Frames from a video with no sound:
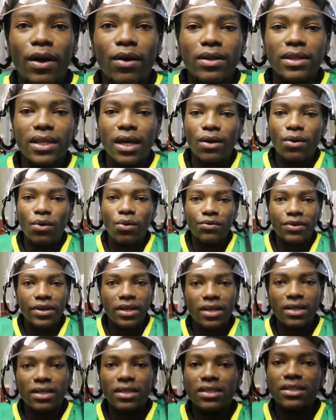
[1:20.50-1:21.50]
I got that whole
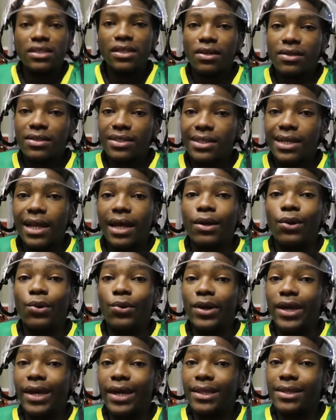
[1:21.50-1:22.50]
recognition, I was just like,
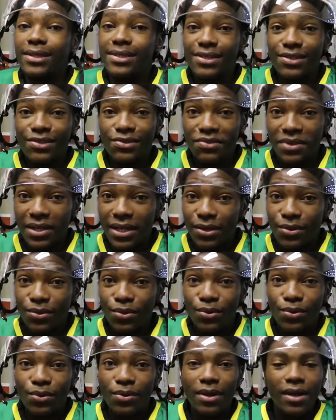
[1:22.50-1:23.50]
okay, this is really
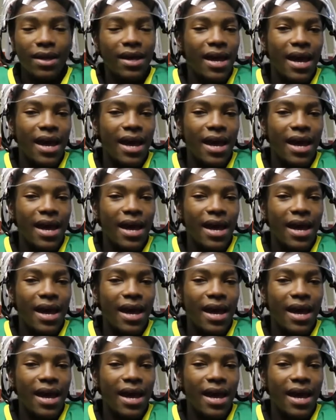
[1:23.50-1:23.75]
cool.